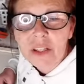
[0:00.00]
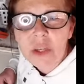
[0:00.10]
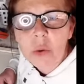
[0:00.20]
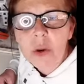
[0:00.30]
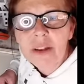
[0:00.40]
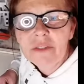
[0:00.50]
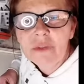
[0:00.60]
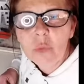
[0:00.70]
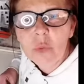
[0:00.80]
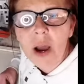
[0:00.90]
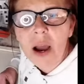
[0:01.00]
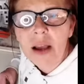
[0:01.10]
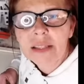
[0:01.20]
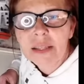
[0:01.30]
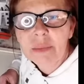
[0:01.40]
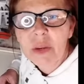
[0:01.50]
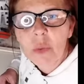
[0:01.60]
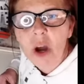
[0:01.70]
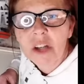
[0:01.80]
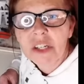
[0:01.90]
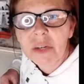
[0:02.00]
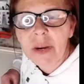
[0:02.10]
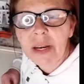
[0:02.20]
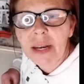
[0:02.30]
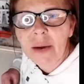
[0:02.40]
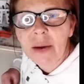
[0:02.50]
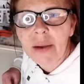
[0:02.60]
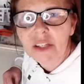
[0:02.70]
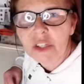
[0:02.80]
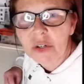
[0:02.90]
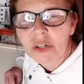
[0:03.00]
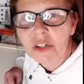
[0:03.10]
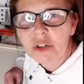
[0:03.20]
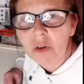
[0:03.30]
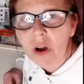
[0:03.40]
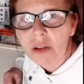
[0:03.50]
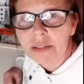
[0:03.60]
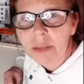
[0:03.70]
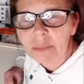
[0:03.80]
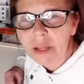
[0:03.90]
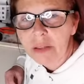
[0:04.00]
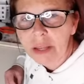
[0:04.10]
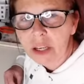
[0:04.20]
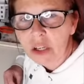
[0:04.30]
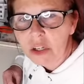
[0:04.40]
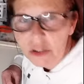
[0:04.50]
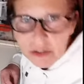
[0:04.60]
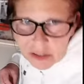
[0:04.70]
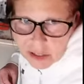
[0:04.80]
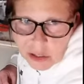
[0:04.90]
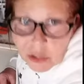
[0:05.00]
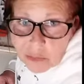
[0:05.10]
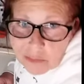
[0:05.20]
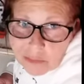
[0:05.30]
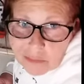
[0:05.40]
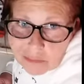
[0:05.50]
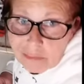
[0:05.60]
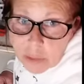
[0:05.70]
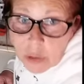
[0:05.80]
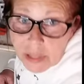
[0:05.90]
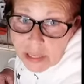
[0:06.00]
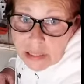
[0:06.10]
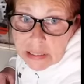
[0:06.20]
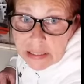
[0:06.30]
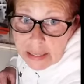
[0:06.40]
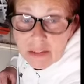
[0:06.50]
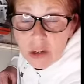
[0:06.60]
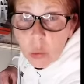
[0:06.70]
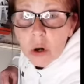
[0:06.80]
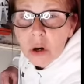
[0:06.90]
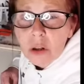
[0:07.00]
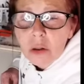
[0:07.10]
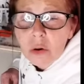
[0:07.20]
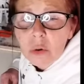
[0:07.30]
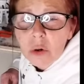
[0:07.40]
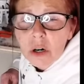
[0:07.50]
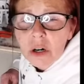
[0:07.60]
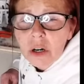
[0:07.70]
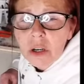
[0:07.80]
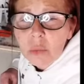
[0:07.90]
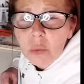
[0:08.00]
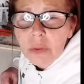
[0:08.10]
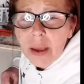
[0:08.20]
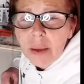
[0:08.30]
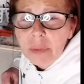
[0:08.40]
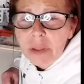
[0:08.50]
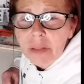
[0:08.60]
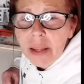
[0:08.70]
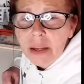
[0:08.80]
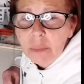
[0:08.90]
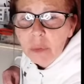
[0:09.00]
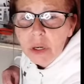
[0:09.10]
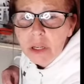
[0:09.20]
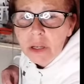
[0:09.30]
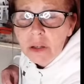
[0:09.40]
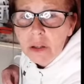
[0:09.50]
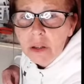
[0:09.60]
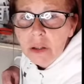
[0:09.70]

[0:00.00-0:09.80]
so what if uh, somebody watching right now asked you to draw something? Like, could could you most likely give it a whirl, or yeah? what do you like, want me to draw?